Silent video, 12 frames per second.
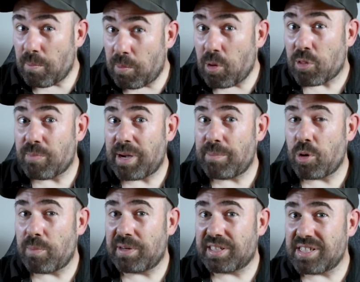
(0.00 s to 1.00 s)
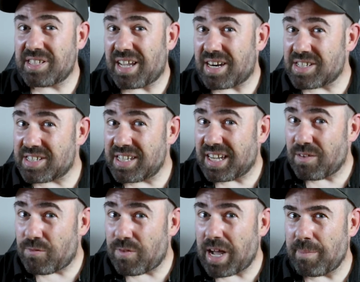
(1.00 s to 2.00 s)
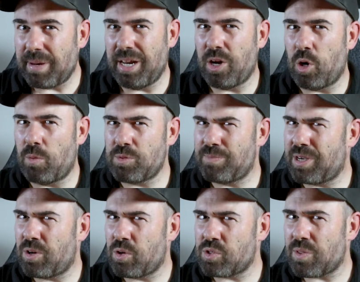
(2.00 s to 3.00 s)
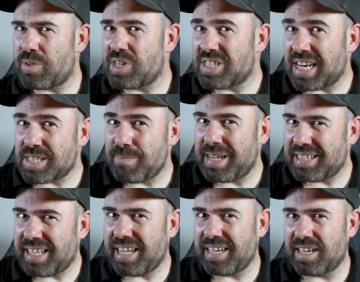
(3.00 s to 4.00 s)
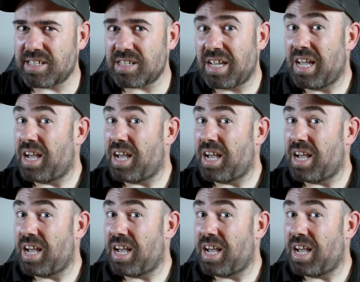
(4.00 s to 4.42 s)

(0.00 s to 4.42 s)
Both my properties are single-family homes because there is less maintenance,